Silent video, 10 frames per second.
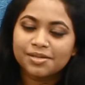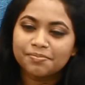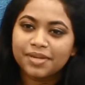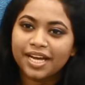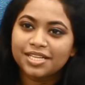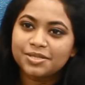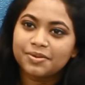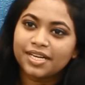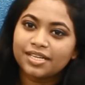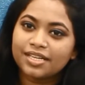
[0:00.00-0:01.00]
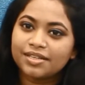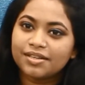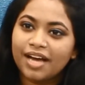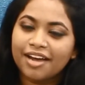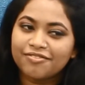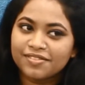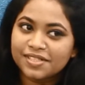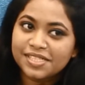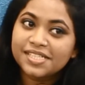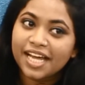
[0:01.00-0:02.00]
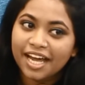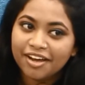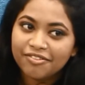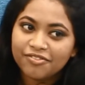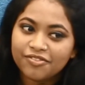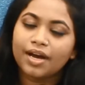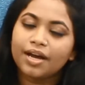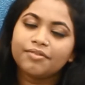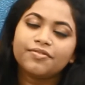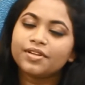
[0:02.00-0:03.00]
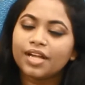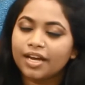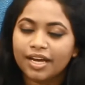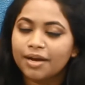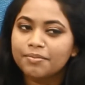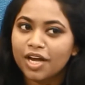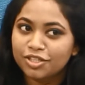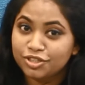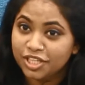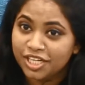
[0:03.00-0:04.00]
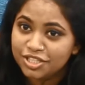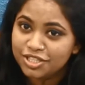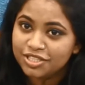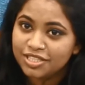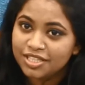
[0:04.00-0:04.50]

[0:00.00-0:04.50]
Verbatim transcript: a place where I feel safe. I feel like I'm not judged.